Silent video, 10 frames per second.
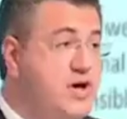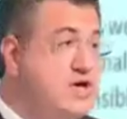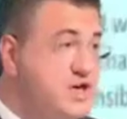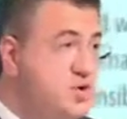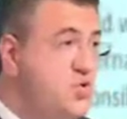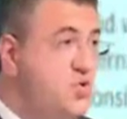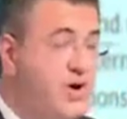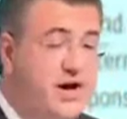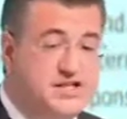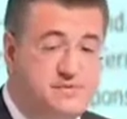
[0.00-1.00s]
EU
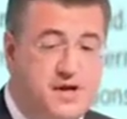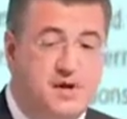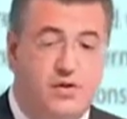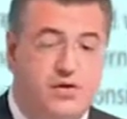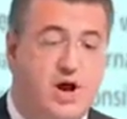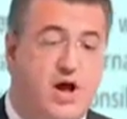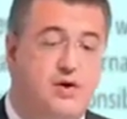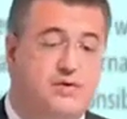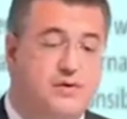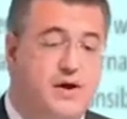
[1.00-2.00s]
has been on the
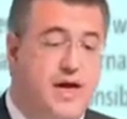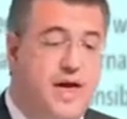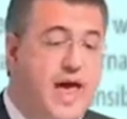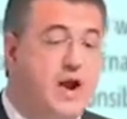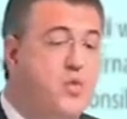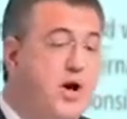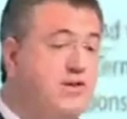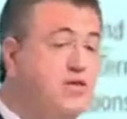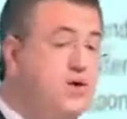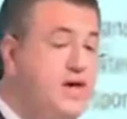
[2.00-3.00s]
ground and
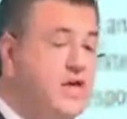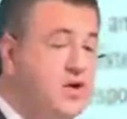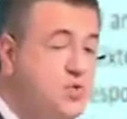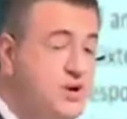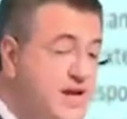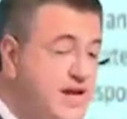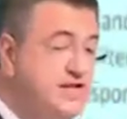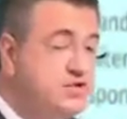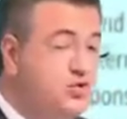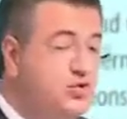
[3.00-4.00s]
what the EU
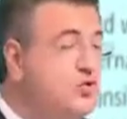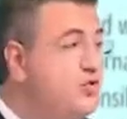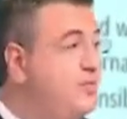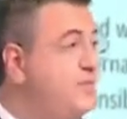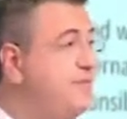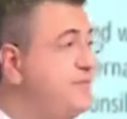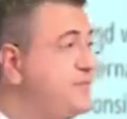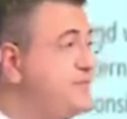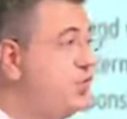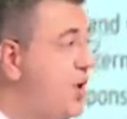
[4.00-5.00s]
needs to do
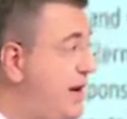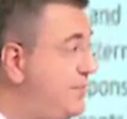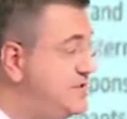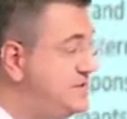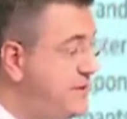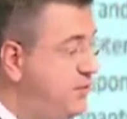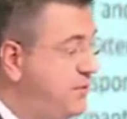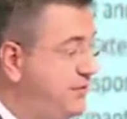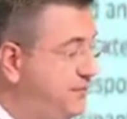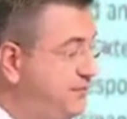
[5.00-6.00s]
to help its people.